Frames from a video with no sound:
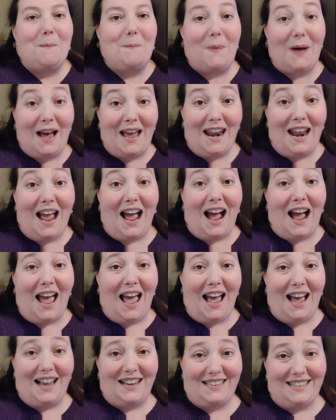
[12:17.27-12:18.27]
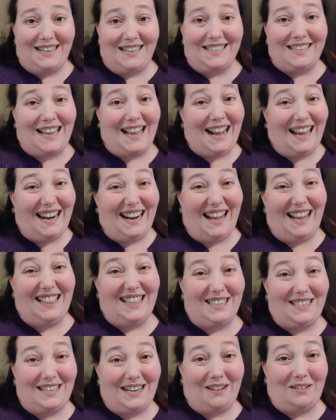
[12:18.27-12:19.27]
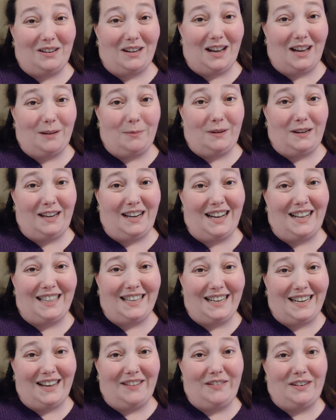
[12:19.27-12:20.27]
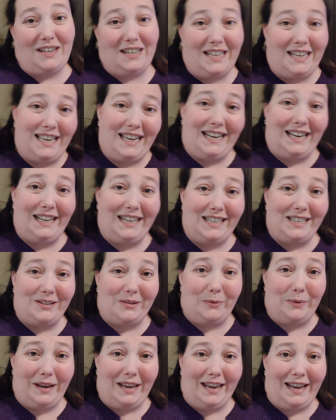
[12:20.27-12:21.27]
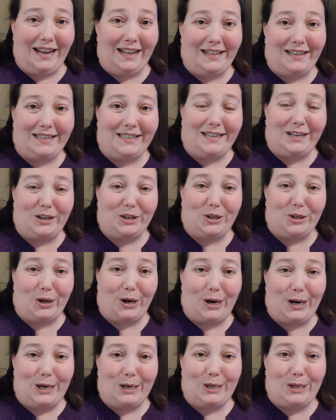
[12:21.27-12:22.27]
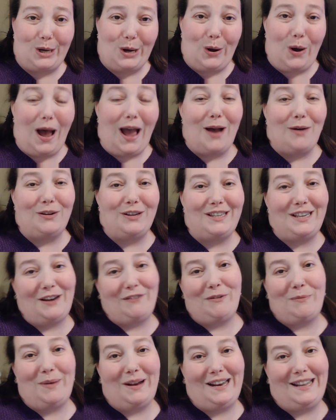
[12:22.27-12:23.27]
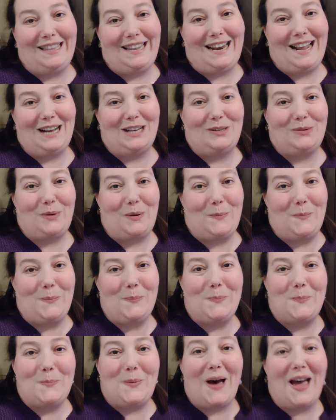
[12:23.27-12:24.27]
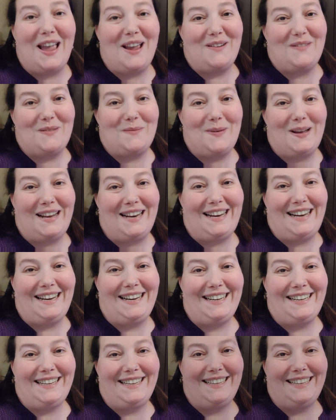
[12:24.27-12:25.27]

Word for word: But as it is, I gotta head this down to hubby and then give it to the kidlet so we can get this dinner started. So I will see everybody in the next one. Bye, everybody.